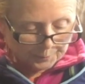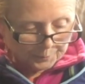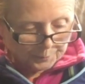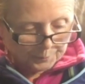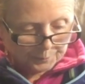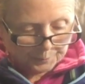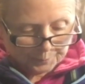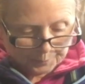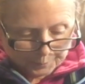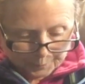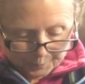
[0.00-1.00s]

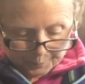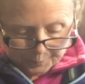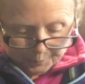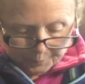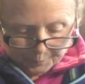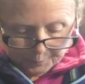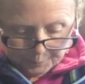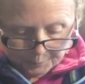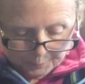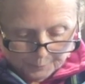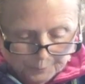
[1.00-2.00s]

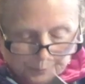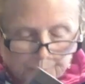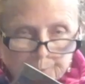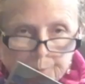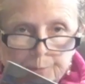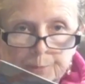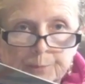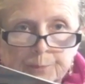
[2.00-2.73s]
[no speech]